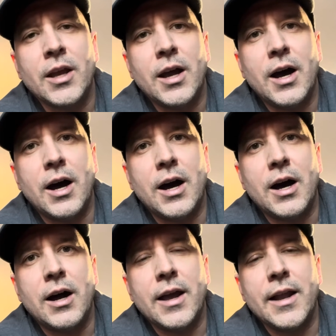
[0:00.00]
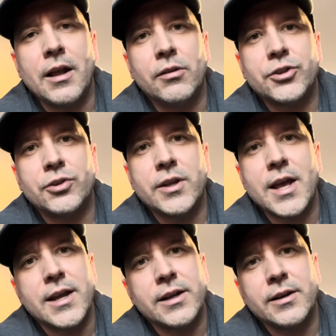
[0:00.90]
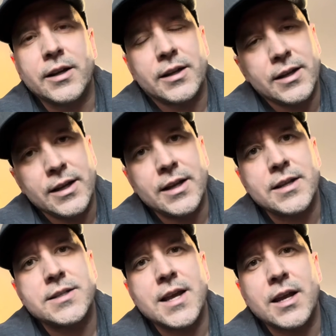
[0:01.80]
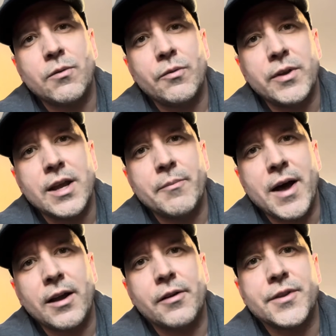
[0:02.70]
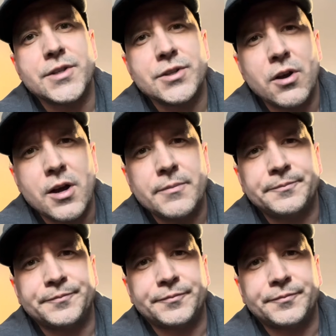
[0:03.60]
and I'll show you that here in a sec when we get back on the saw.